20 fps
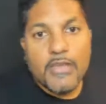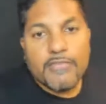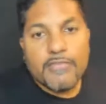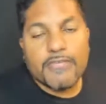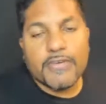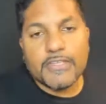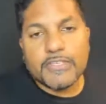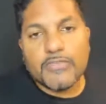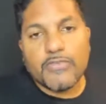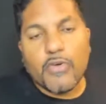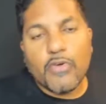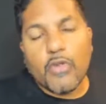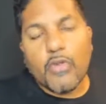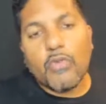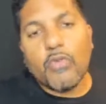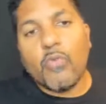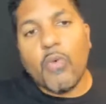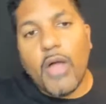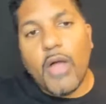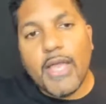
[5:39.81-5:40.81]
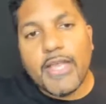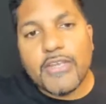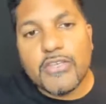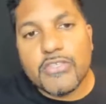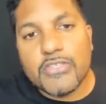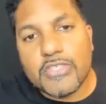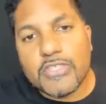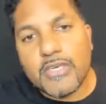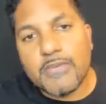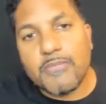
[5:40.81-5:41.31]
First of all, why do
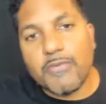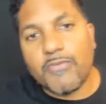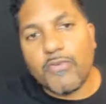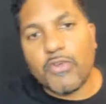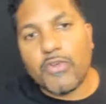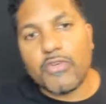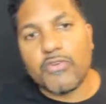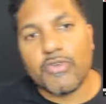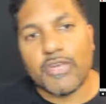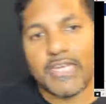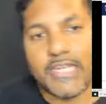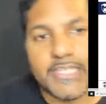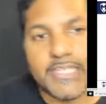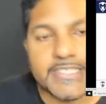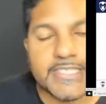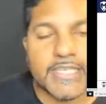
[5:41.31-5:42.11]
you skim before you read?